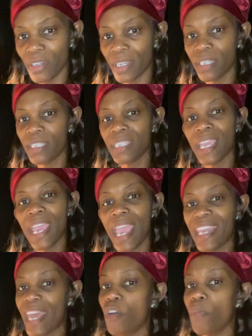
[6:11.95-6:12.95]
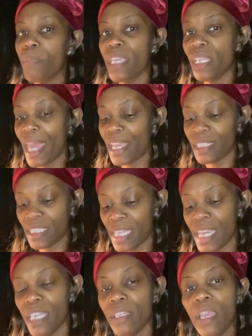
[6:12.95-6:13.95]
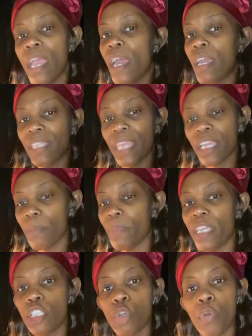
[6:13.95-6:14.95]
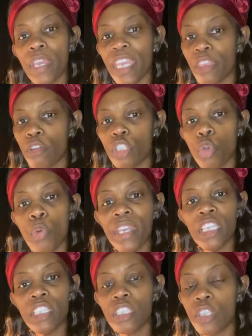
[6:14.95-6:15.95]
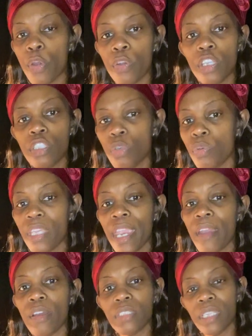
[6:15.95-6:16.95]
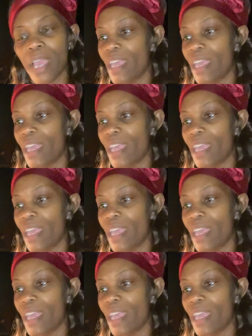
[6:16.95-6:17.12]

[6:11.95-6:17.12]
You understand? And I don't mean like 10, they could be 20 in their 20s, 30s, who cares?